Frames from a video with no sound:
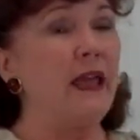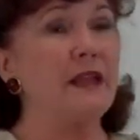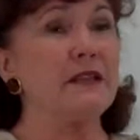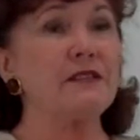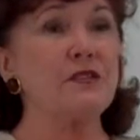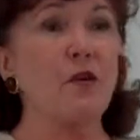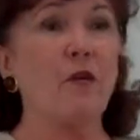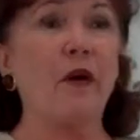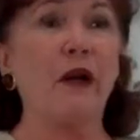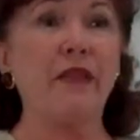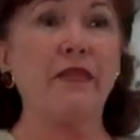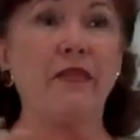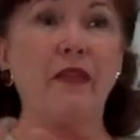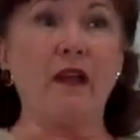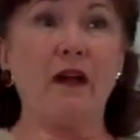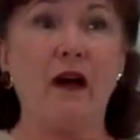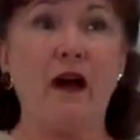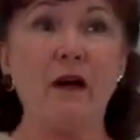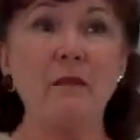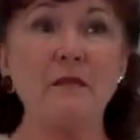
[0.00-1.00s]
It's quite
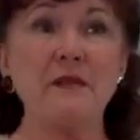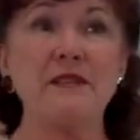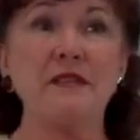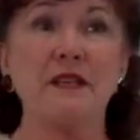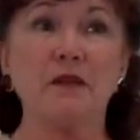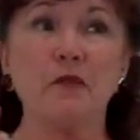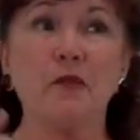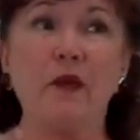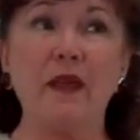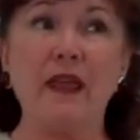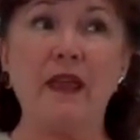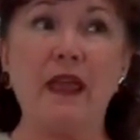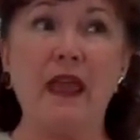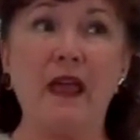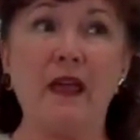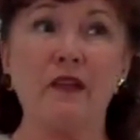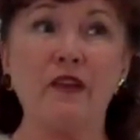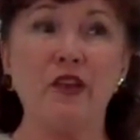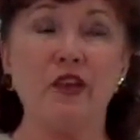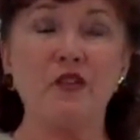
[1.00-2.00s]
the opposite. We
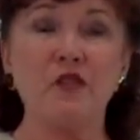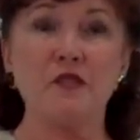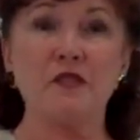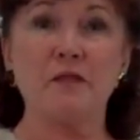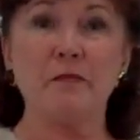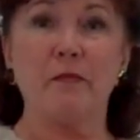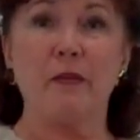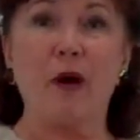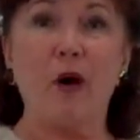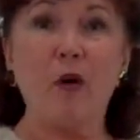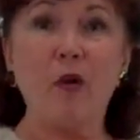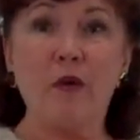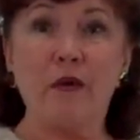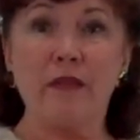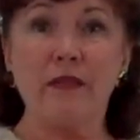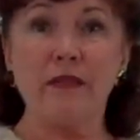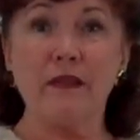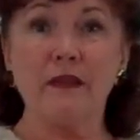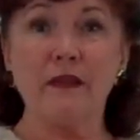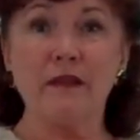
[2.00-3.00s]
can use
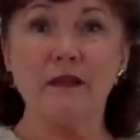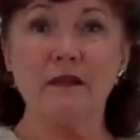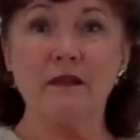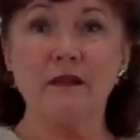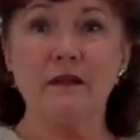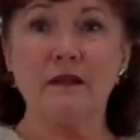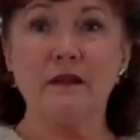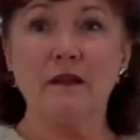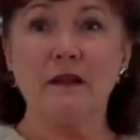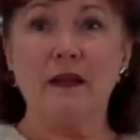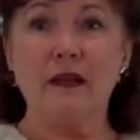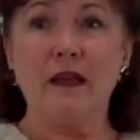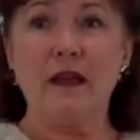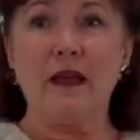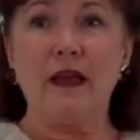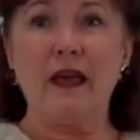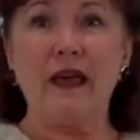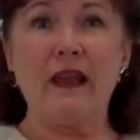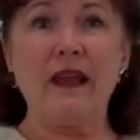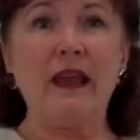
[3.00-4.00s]
both
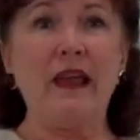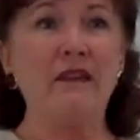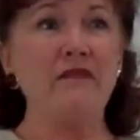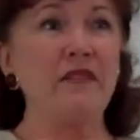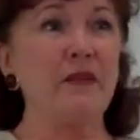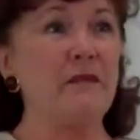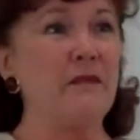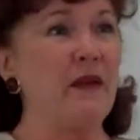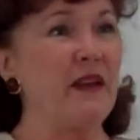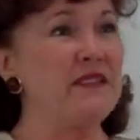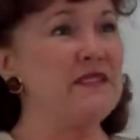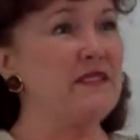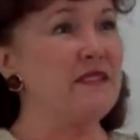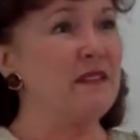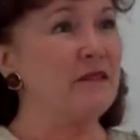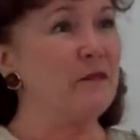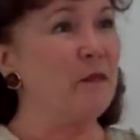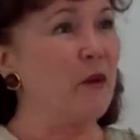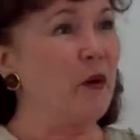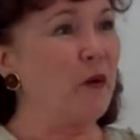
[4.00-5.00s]
and have the
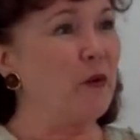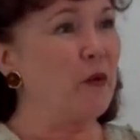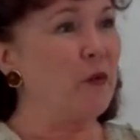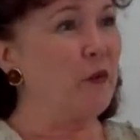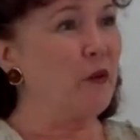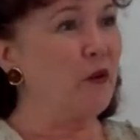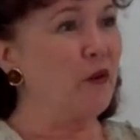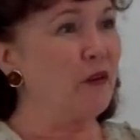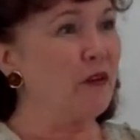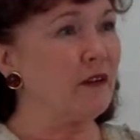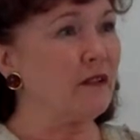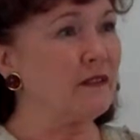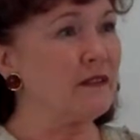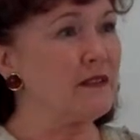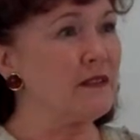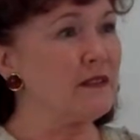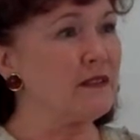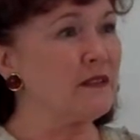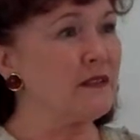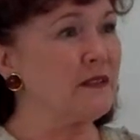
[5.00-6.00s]
best of both
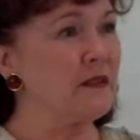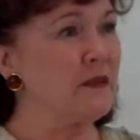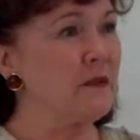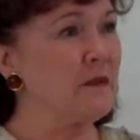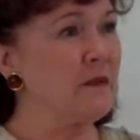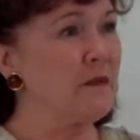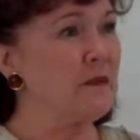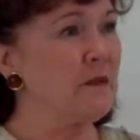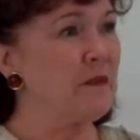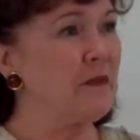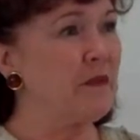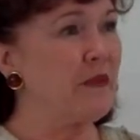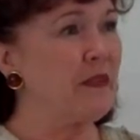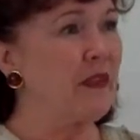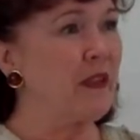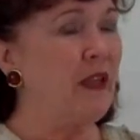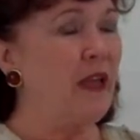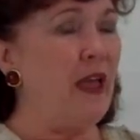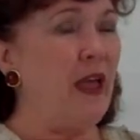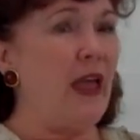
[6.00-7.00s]
worlds.
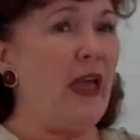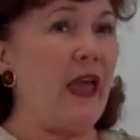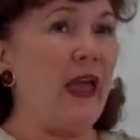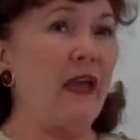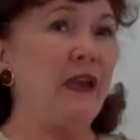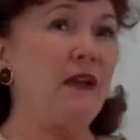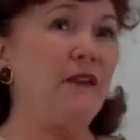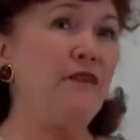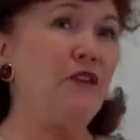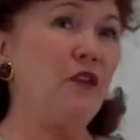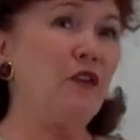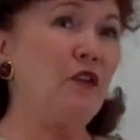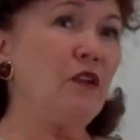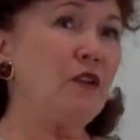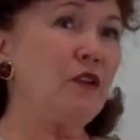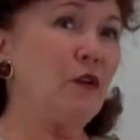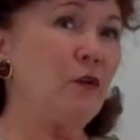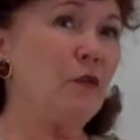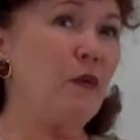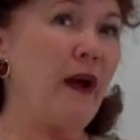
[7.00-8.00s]
And if you
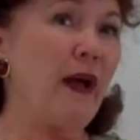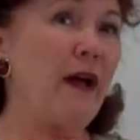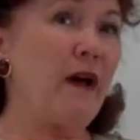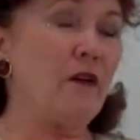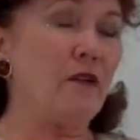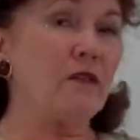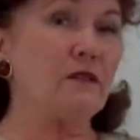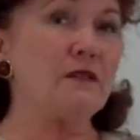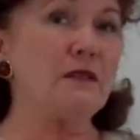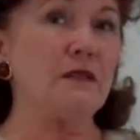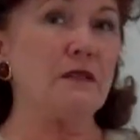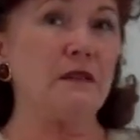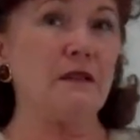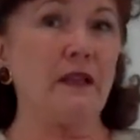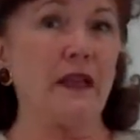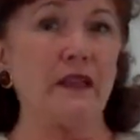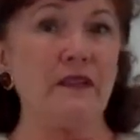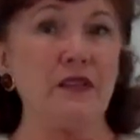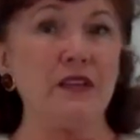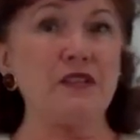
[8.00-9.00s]
look around
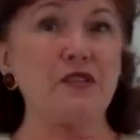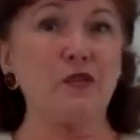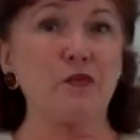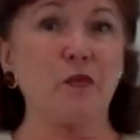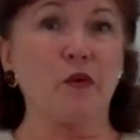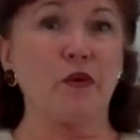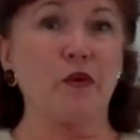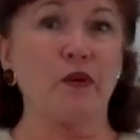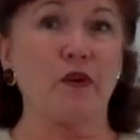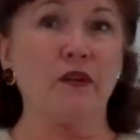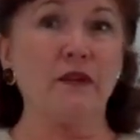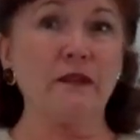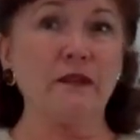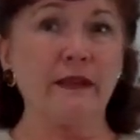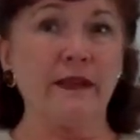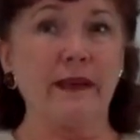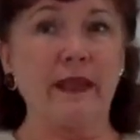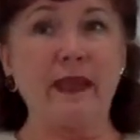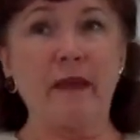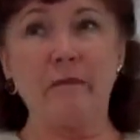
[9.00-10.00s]
in this world
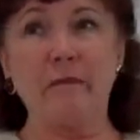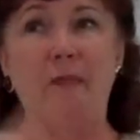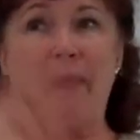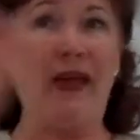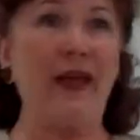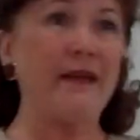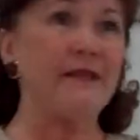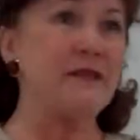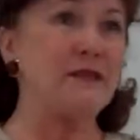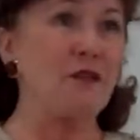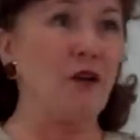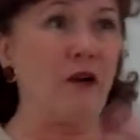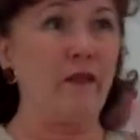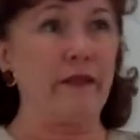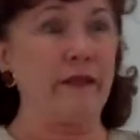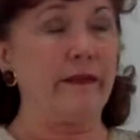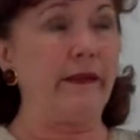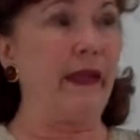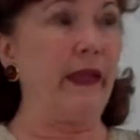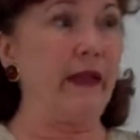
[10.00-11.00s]
and get past
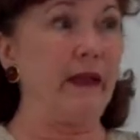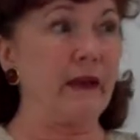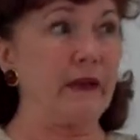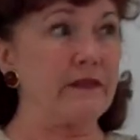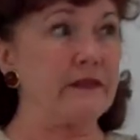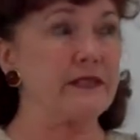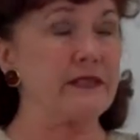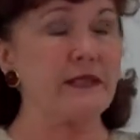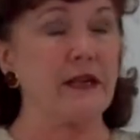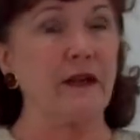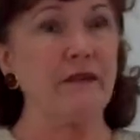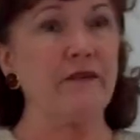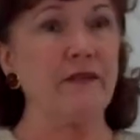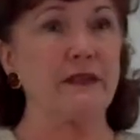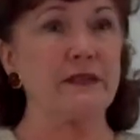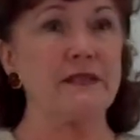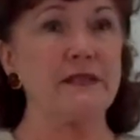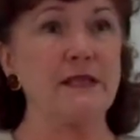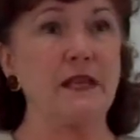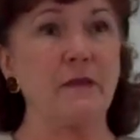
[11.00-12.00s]
all the negative stuff
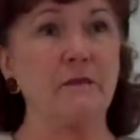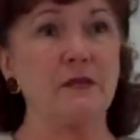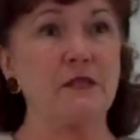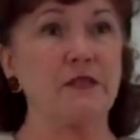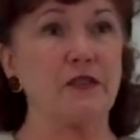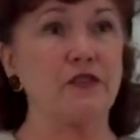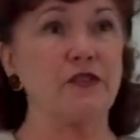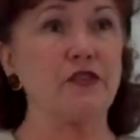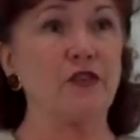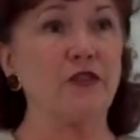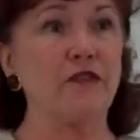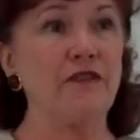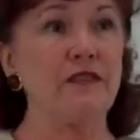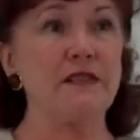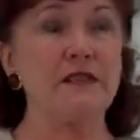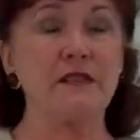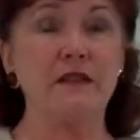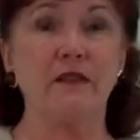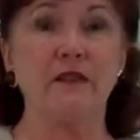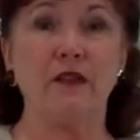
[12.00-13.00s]
that seems to
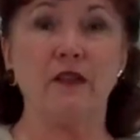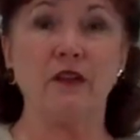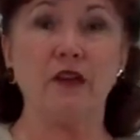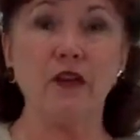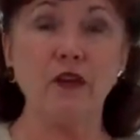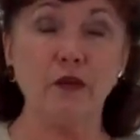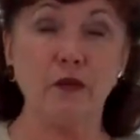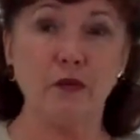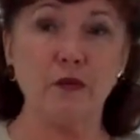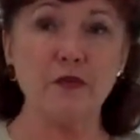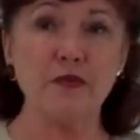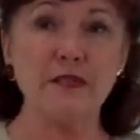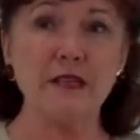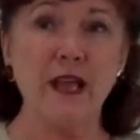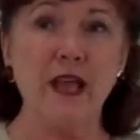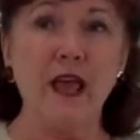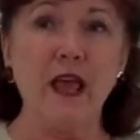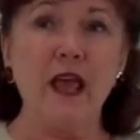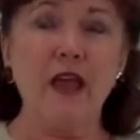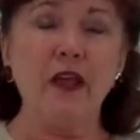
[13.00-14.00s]
surface in the news,
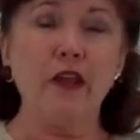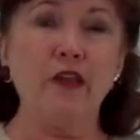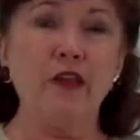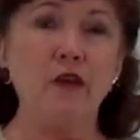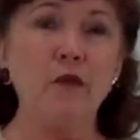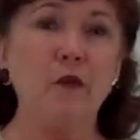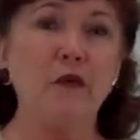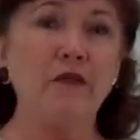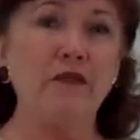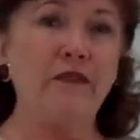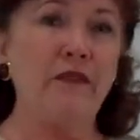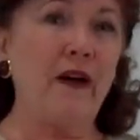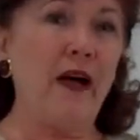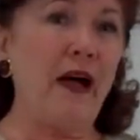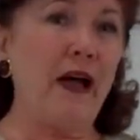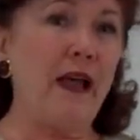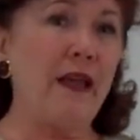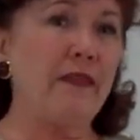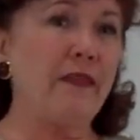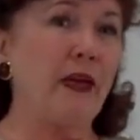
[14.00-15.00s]
you will
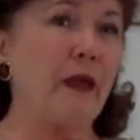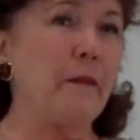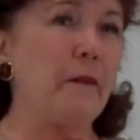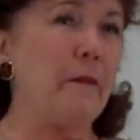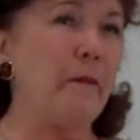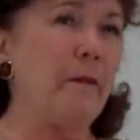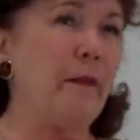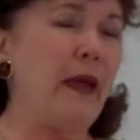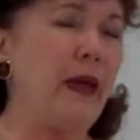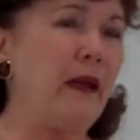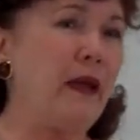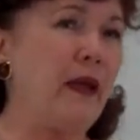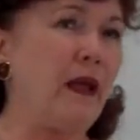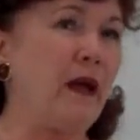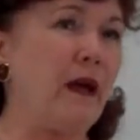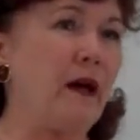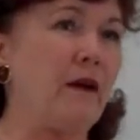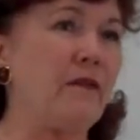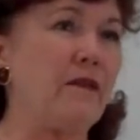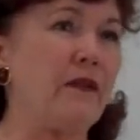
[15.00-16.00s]
find that
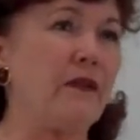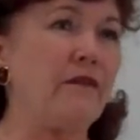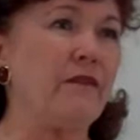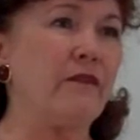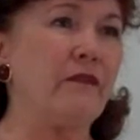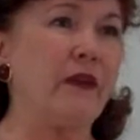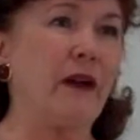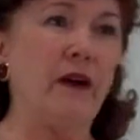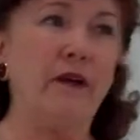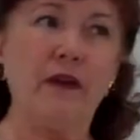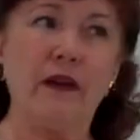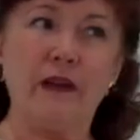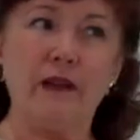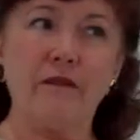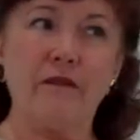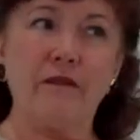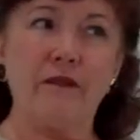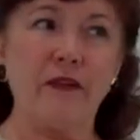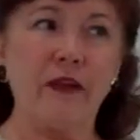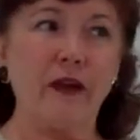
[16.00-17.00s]
many of the very,
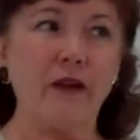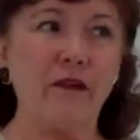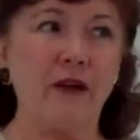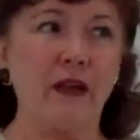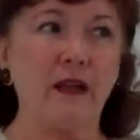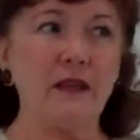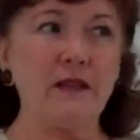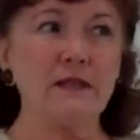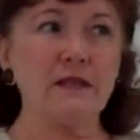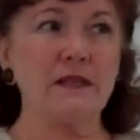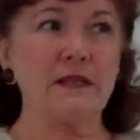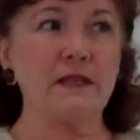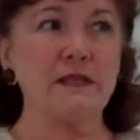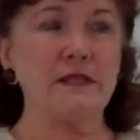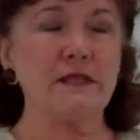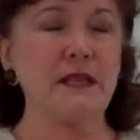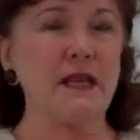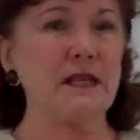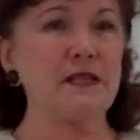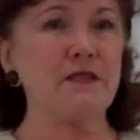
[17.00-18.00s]
very
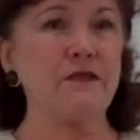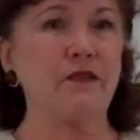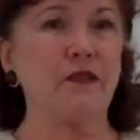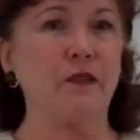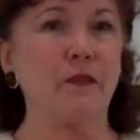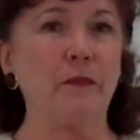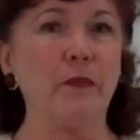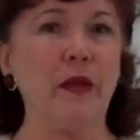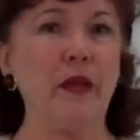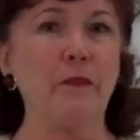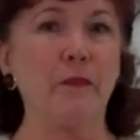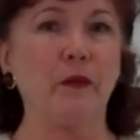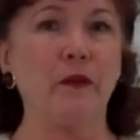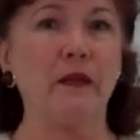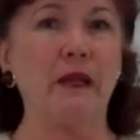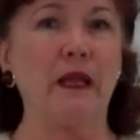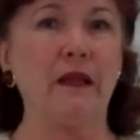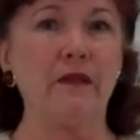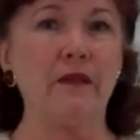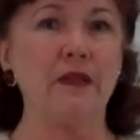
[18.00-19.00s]
successful
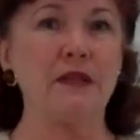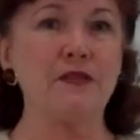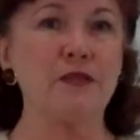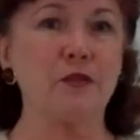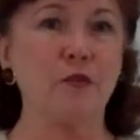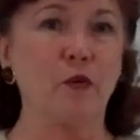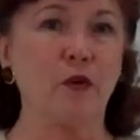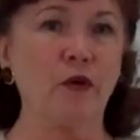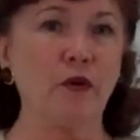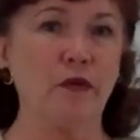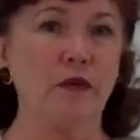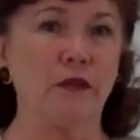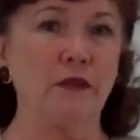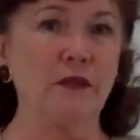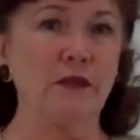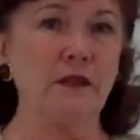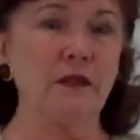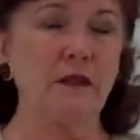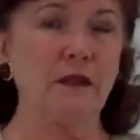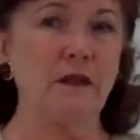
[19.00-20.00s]
people in this
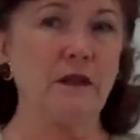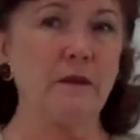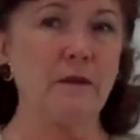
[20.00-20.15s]
world,